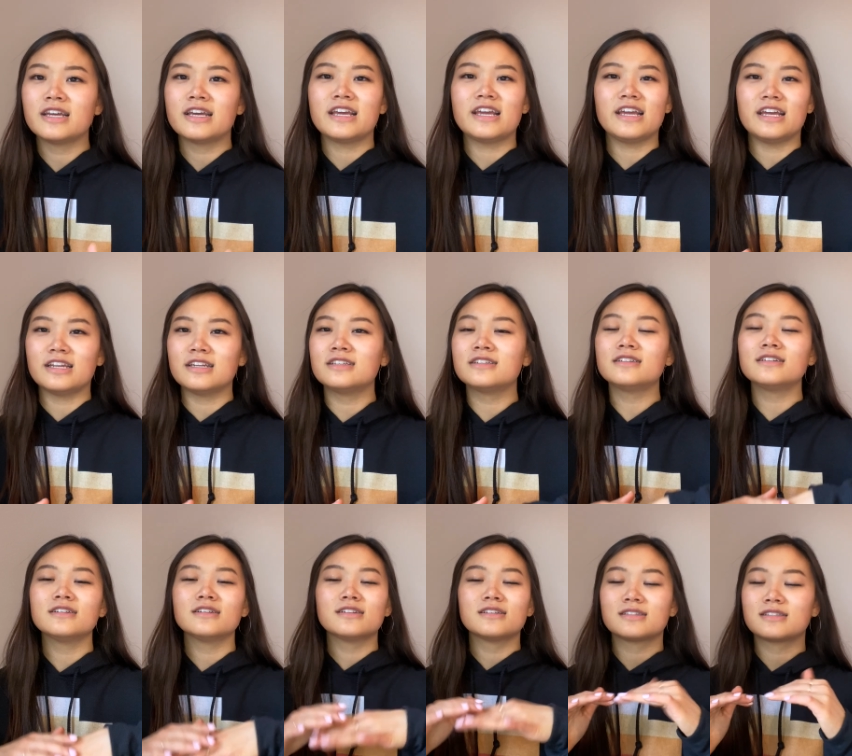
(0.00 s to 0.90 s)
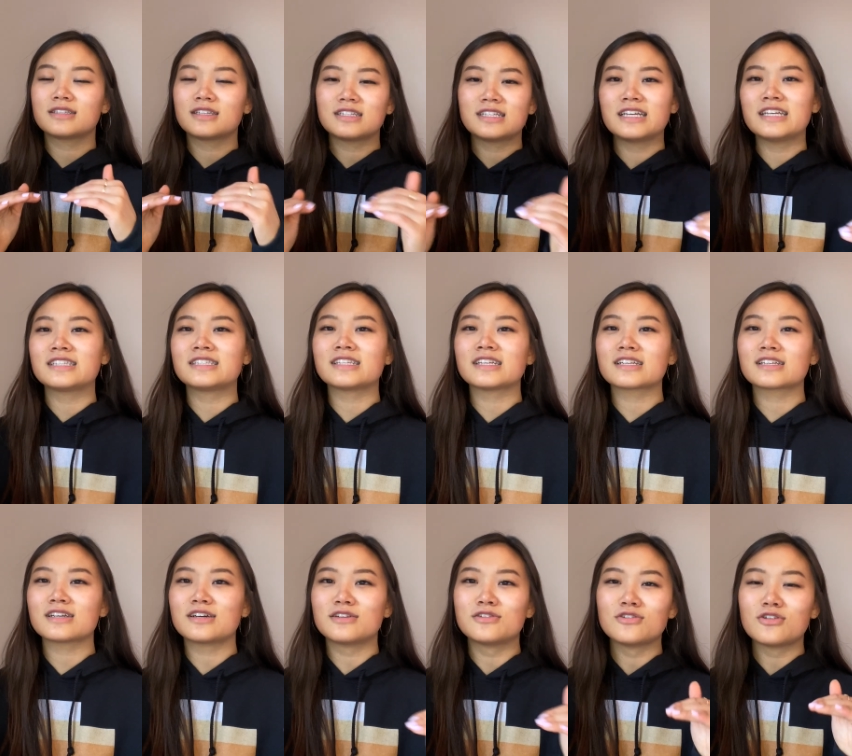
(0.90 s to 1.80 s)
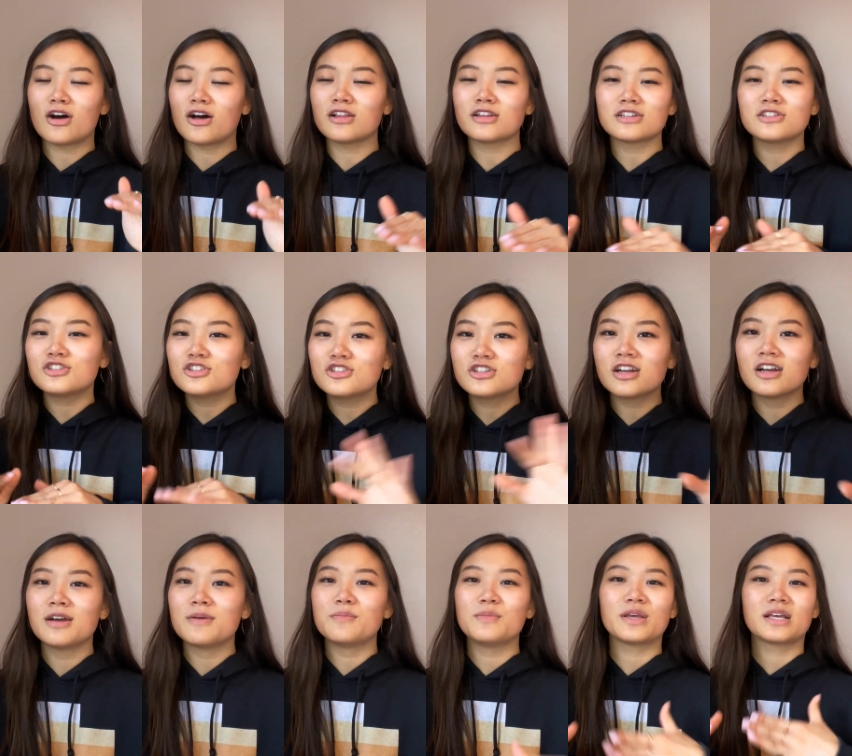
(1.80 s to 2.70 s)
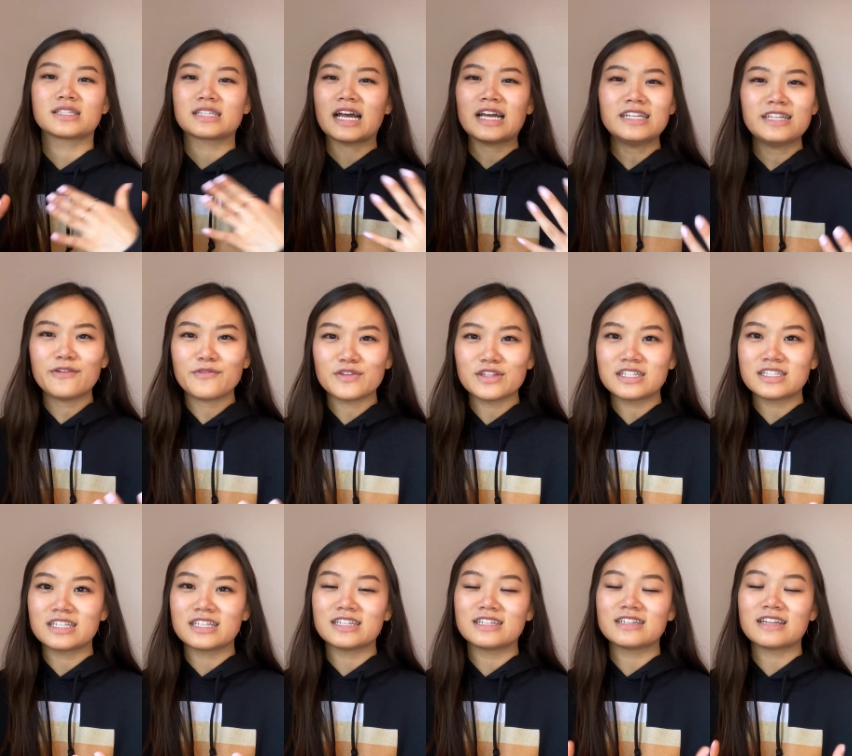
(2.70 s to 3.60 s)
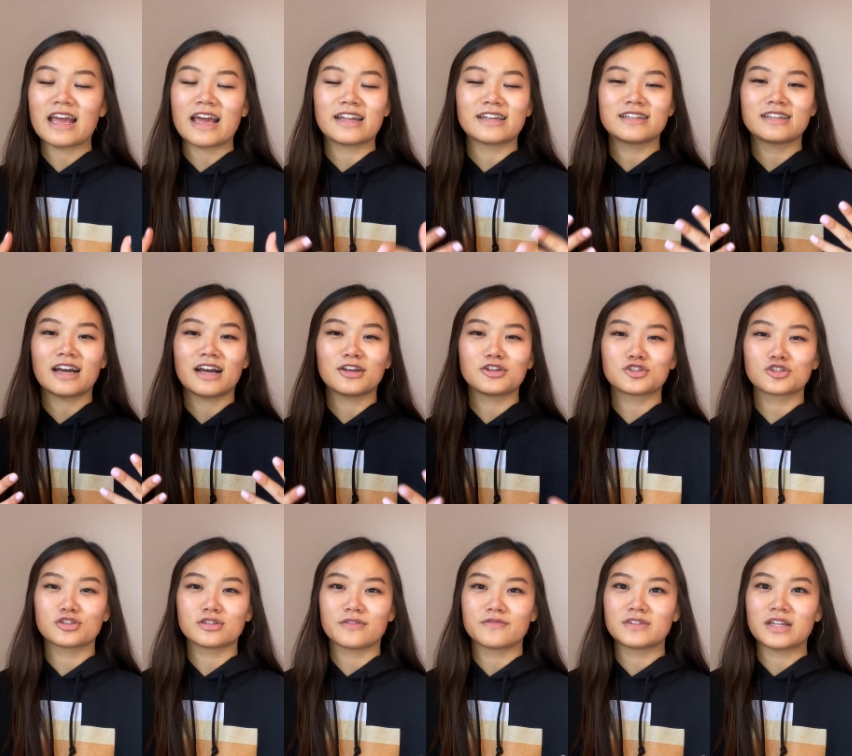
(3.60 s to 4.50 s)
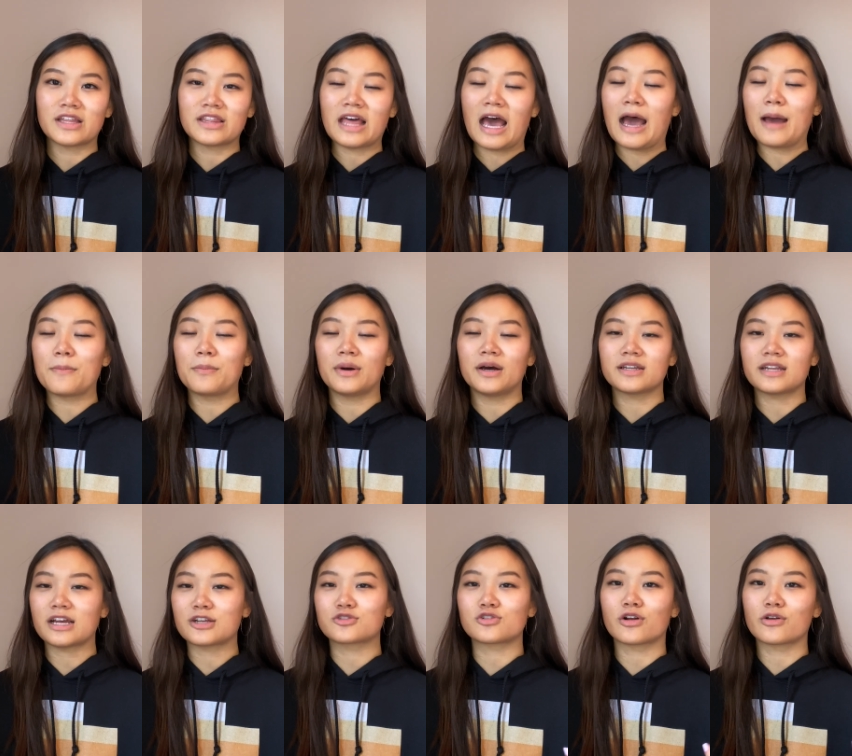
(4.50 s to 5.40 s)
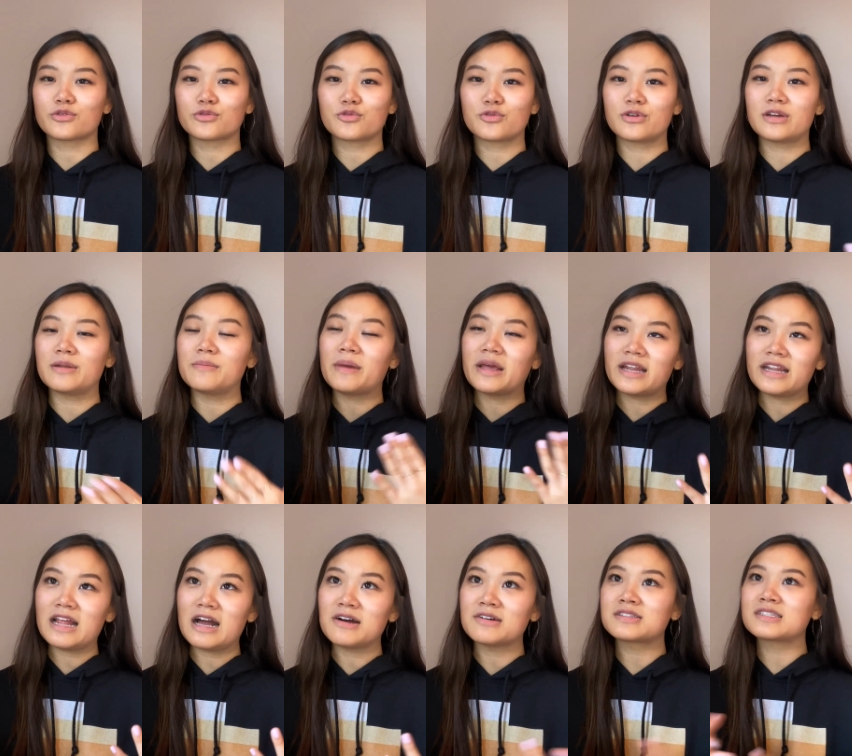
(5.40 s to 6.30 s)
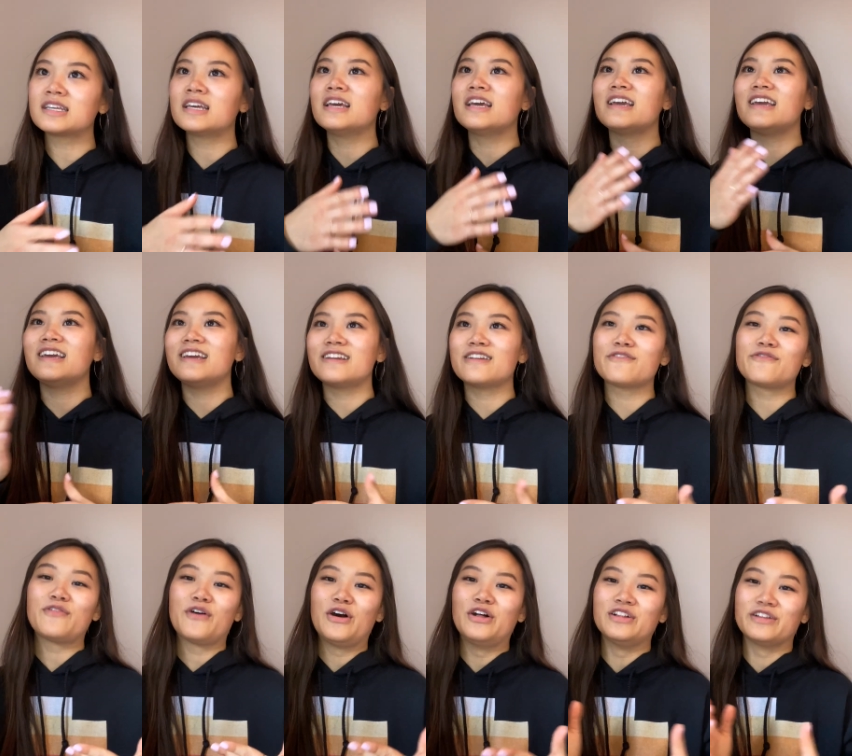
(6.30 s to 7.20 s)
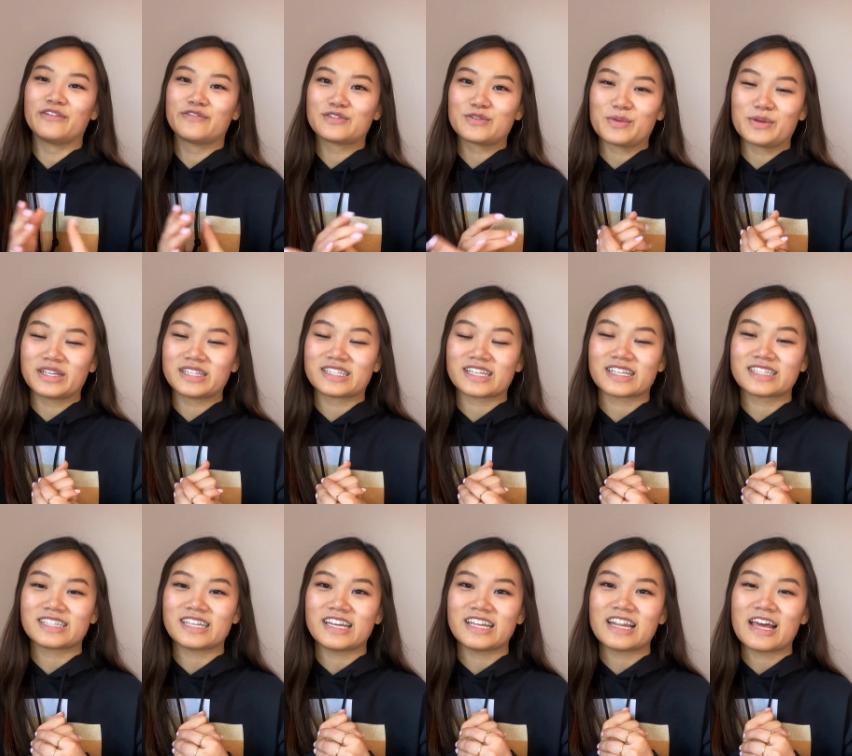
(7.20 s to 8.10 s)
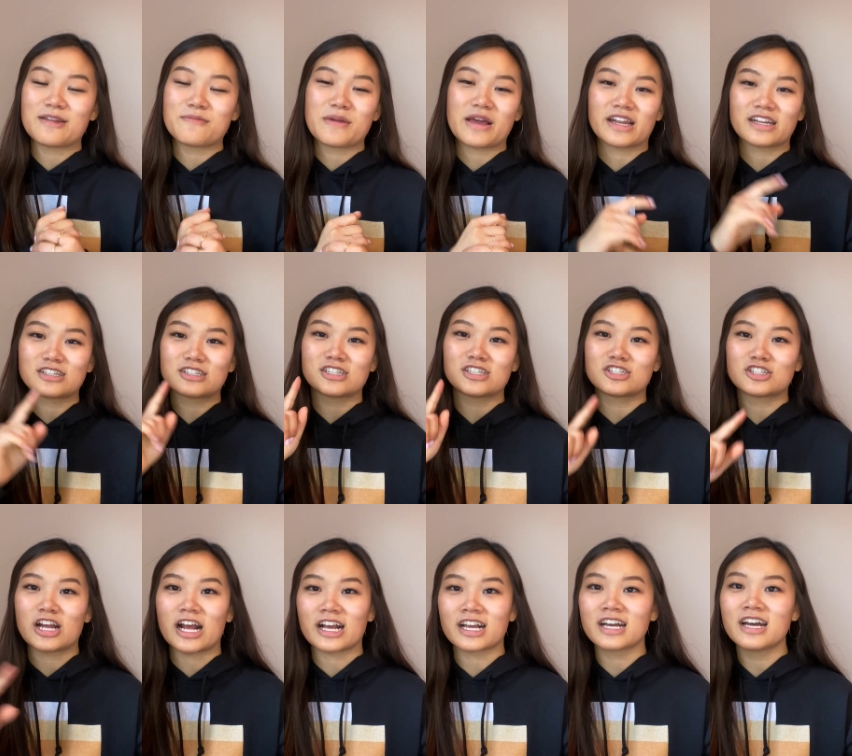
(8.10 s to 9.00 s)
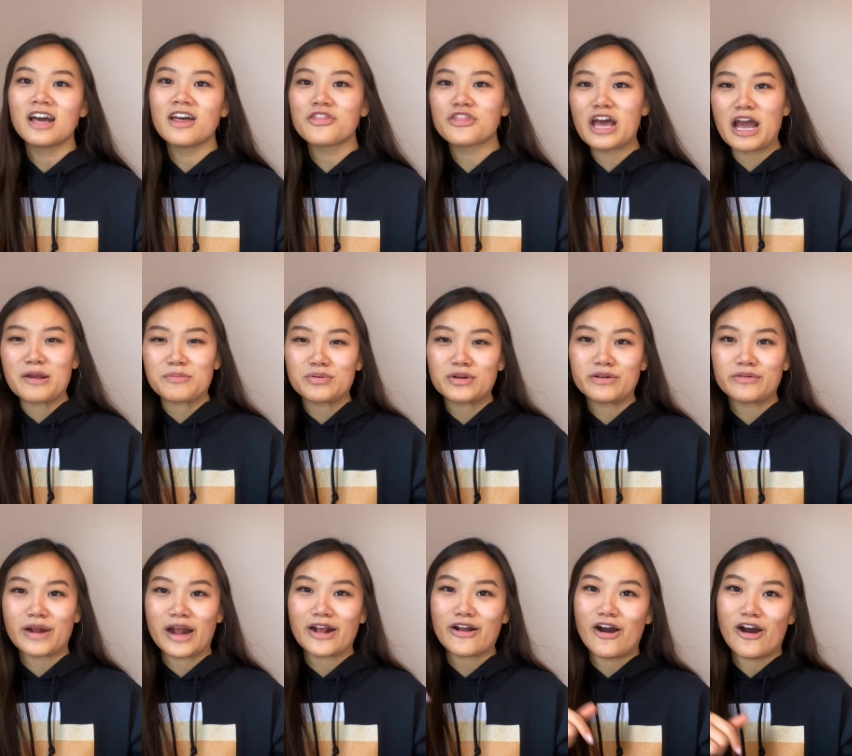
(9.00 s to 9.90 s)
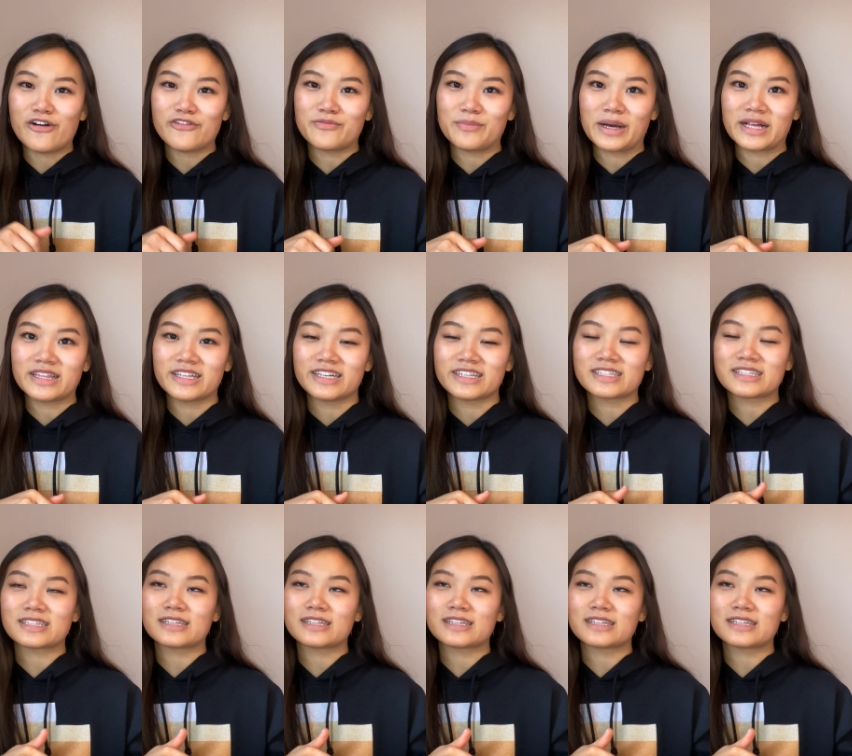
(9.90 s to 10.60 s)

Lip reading: in statistic knowledge, because I definitely didn't, and I shouldn't have done that, but I struggled through it and made it out in fall of 2016 and managed to check that prereq off my list.